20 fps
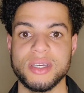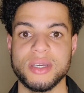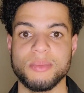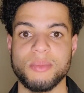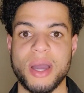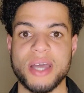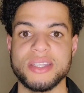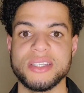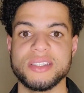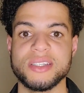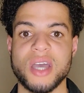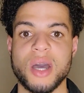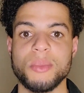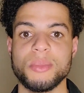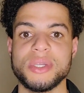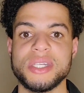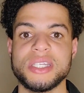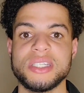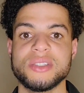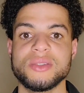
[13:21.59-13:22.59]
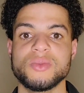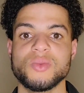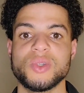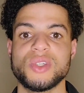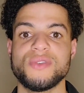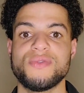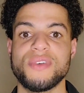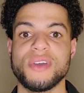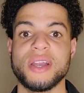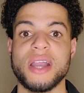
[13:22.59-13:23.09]
by these companies, when you
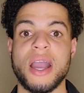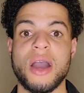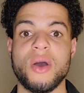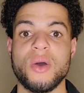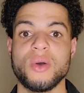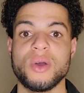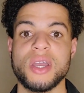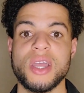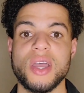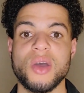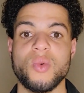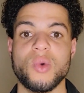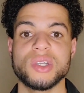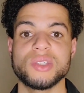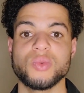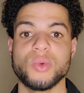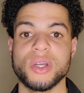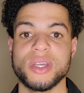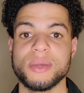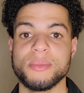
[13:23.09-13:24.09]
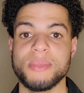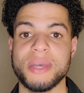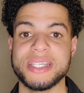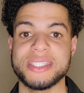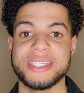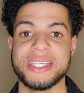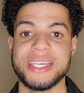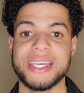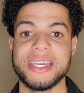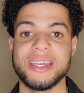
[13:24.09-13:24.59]
figure out what's working best
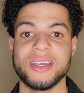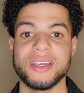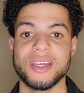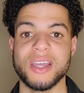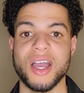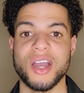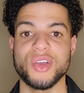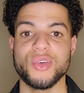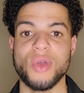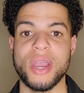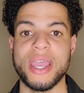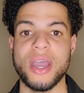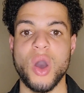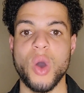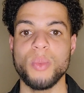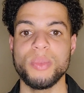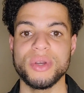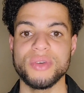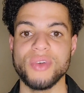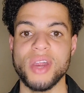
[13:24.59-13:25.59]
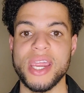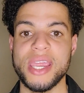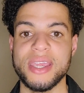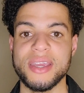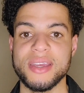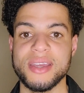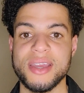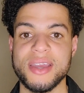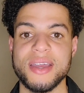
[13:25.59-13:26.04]
to get a, a great open rate,